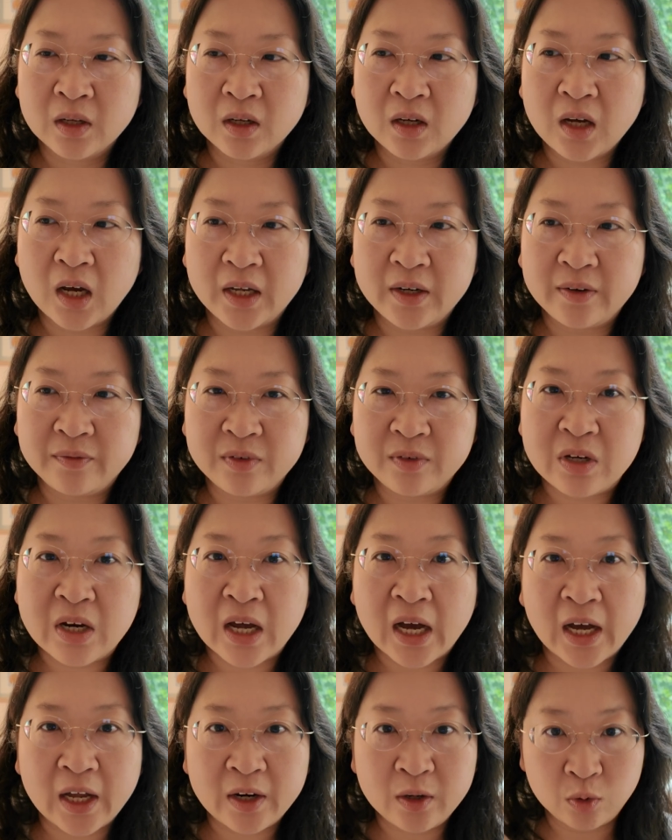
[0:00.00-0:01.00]
kind of
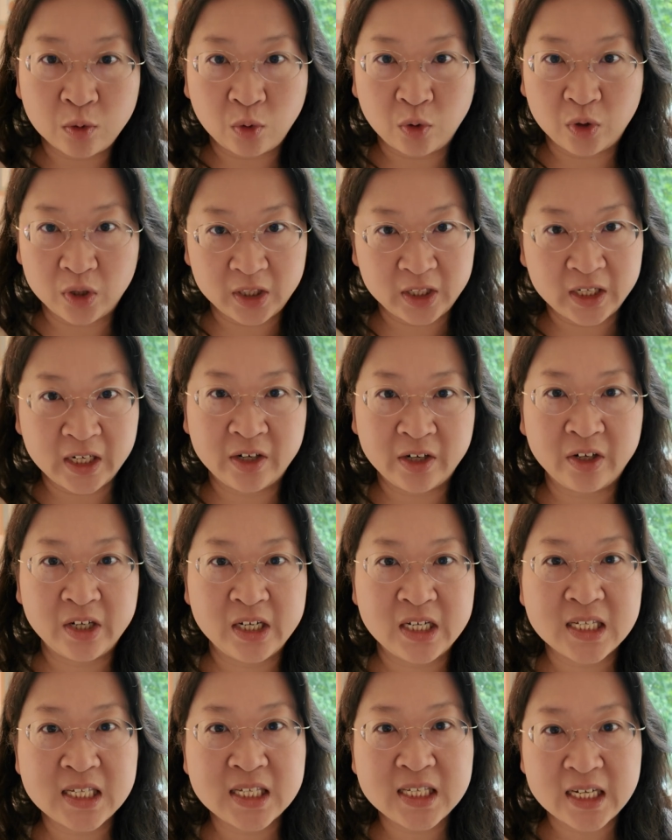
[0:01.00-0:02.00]

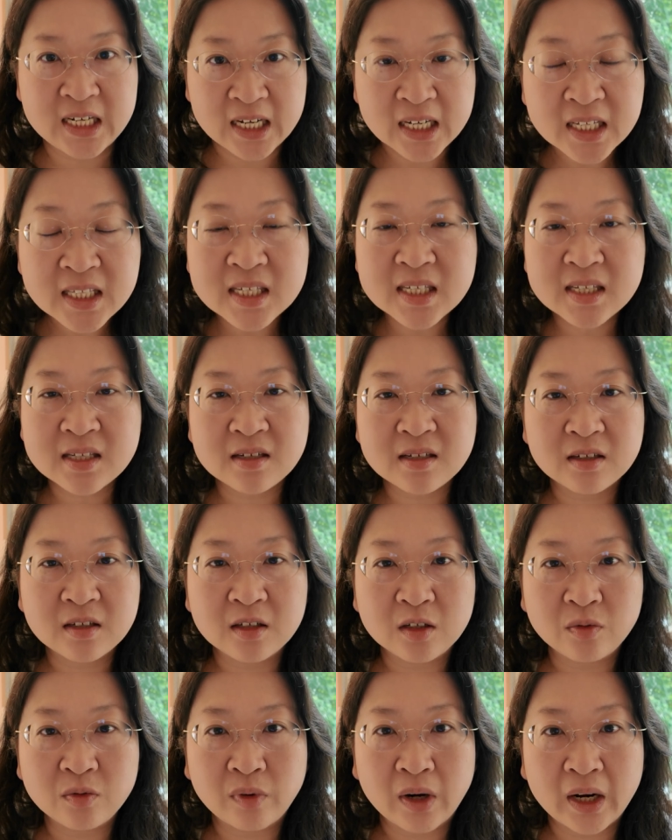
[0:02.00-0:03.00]
non-ordinary states,
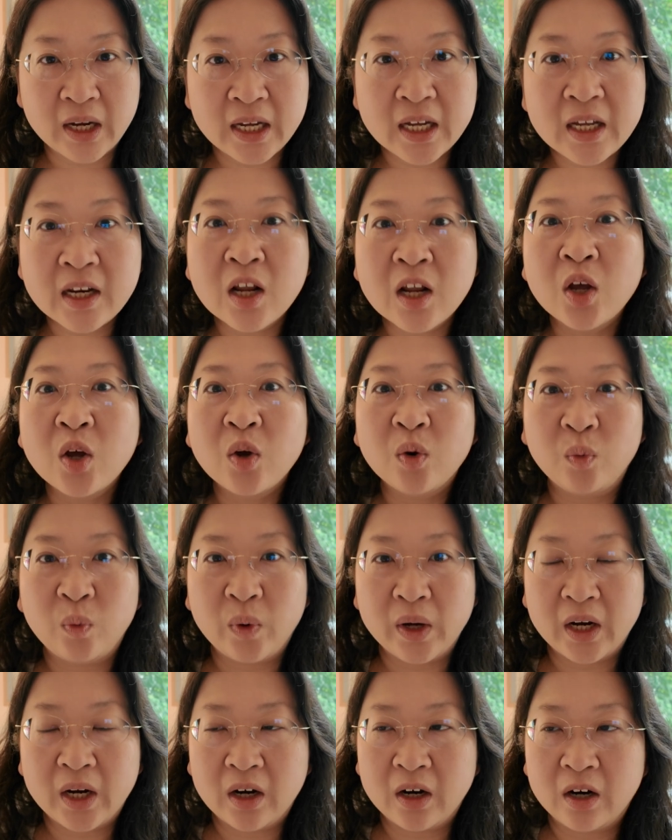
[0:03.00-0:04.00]
right?
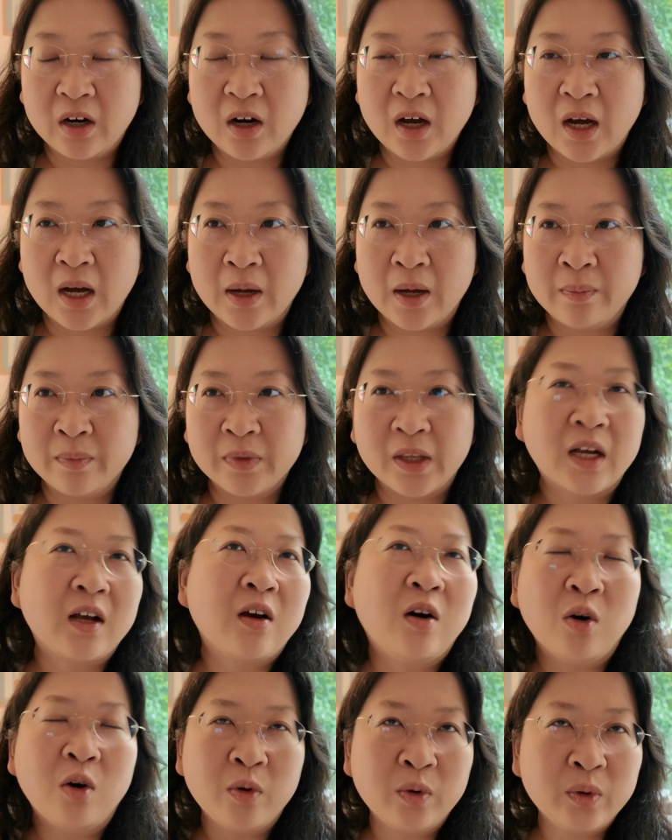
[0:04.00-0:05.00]
Where
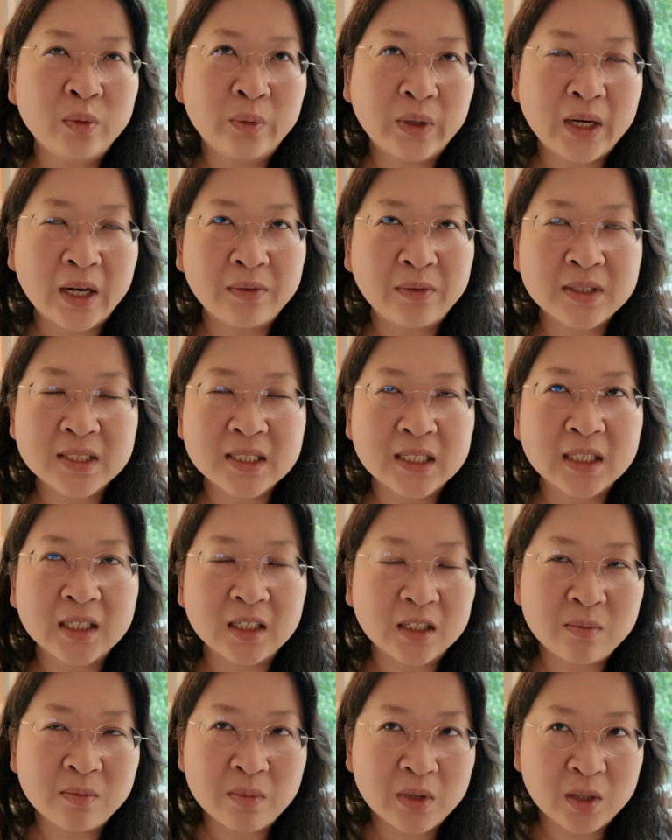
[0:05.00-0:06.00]
when I was
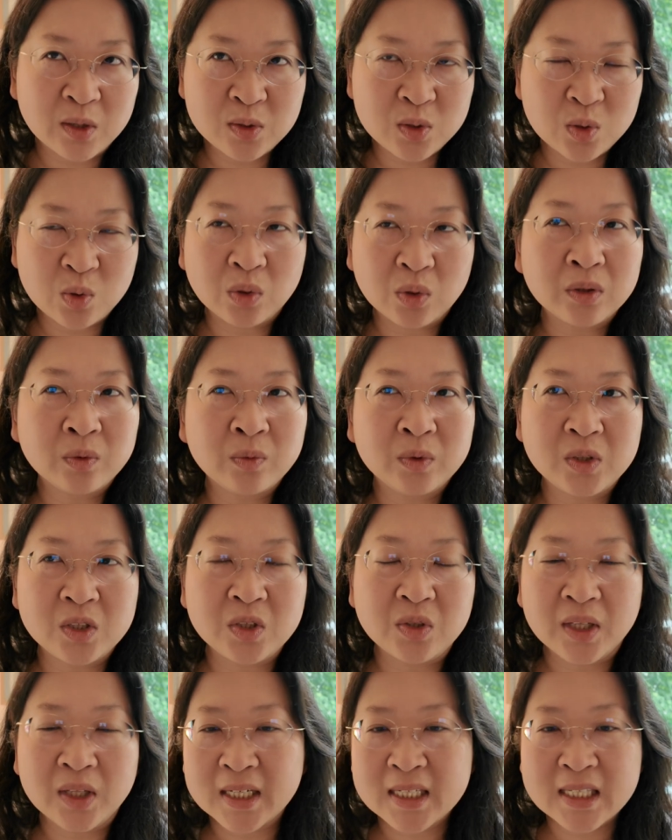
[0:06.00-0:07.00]
like in middle school and would
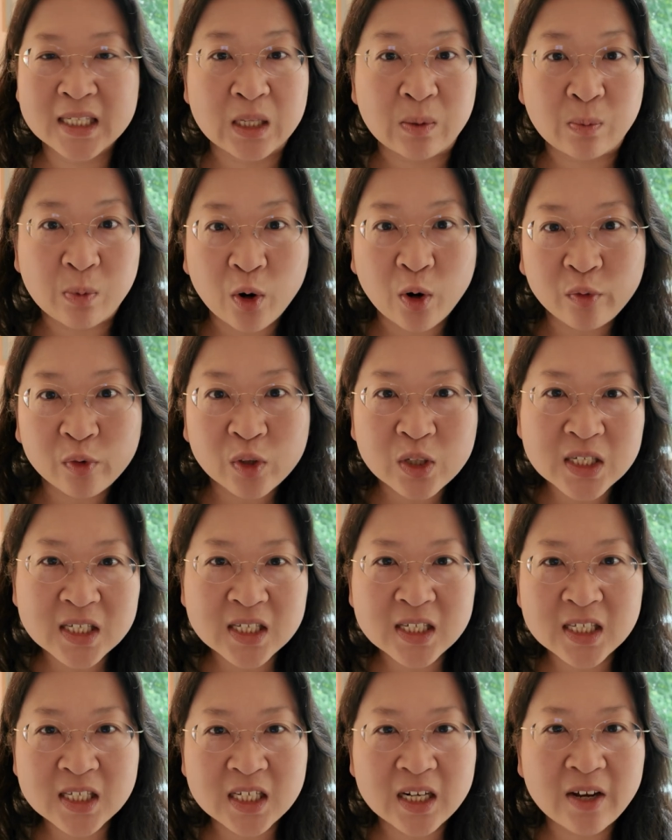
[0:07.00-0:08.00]
do like sleepovers
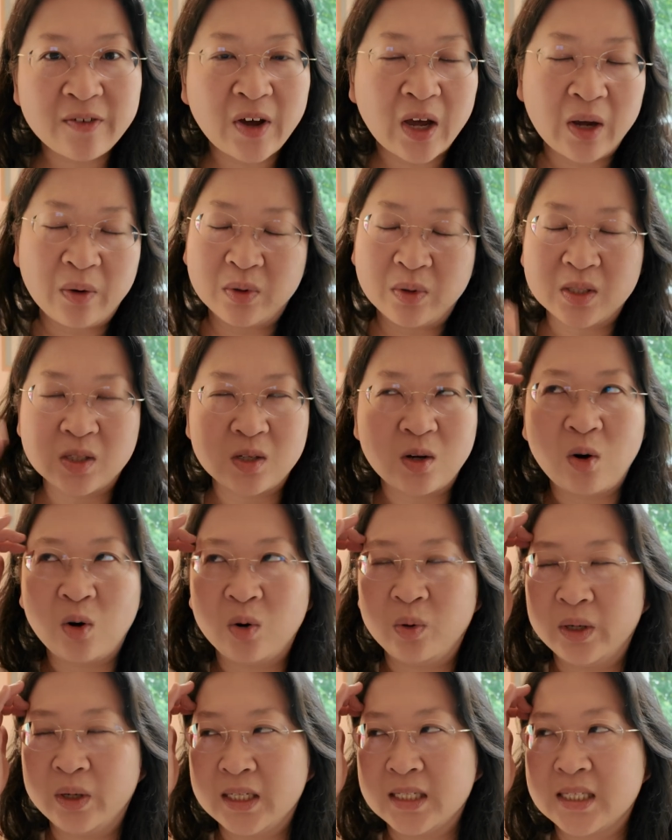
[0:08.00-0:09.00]
and stuff, I was
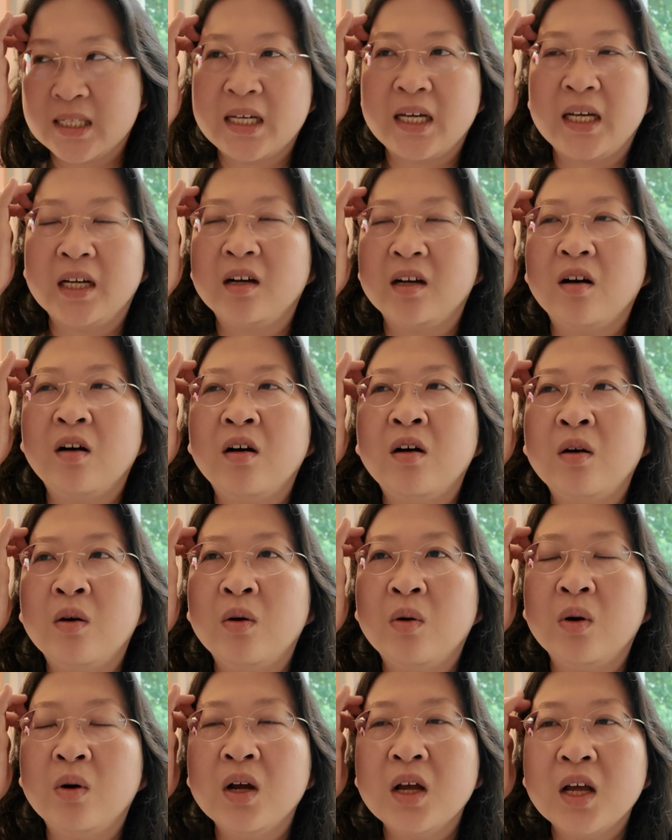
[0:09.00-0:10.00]
always like,
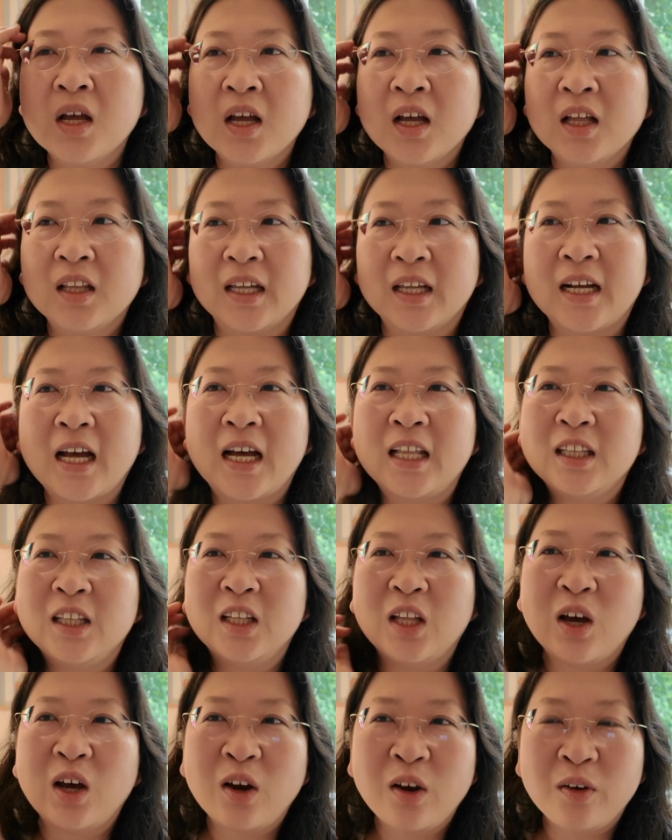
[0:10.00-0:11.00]
like I
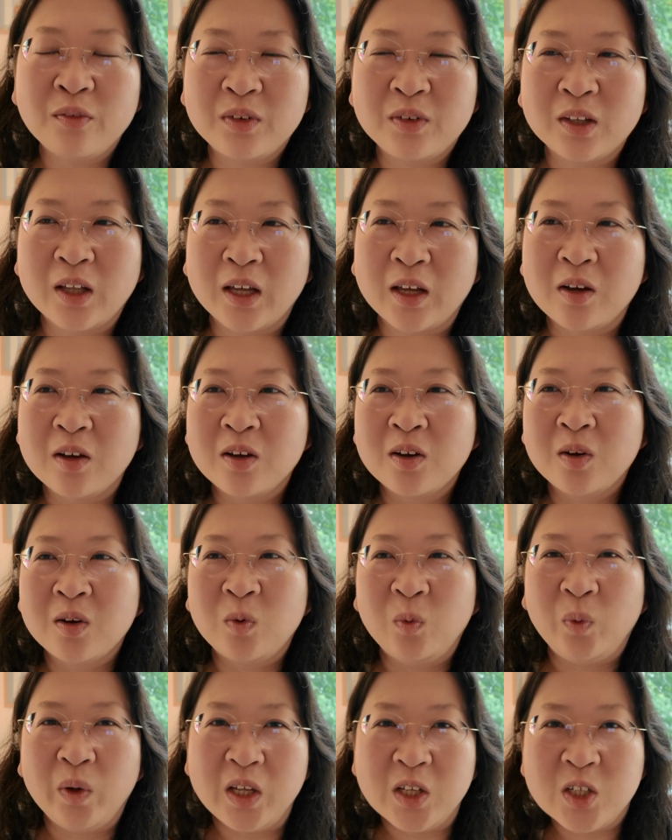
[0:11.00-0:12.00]
loved like
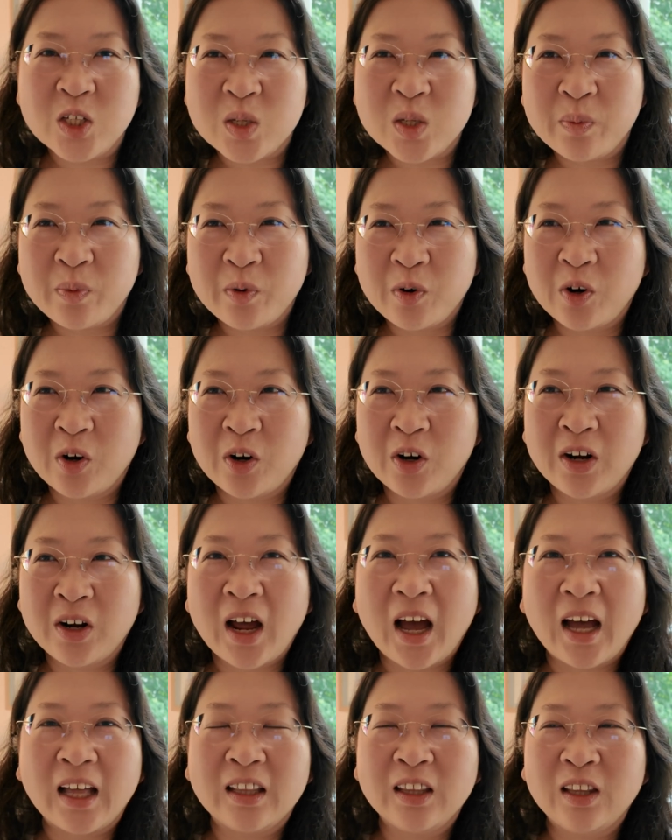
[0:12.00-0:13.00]
Ouija board.
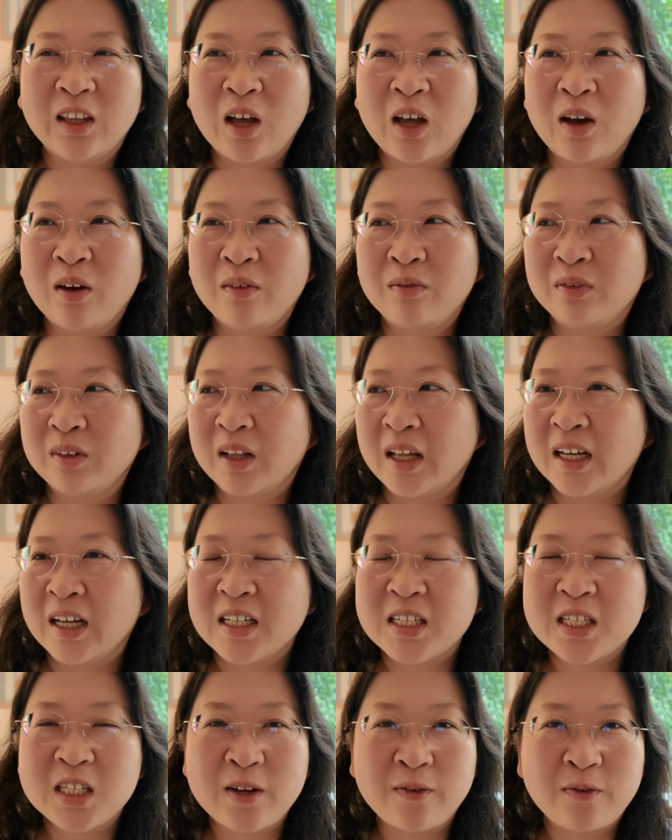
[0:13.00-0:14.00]
I loved like
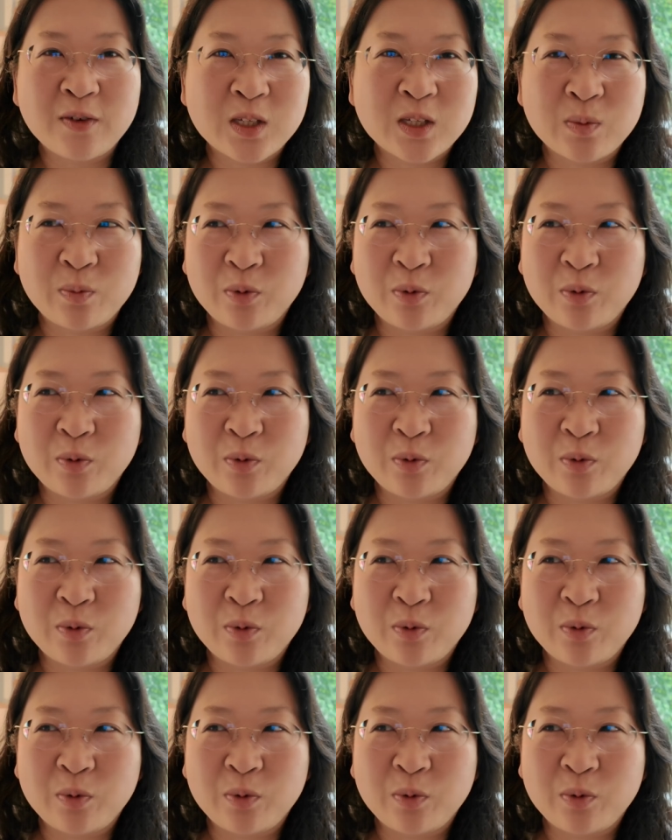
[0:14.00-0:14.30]
stiff as a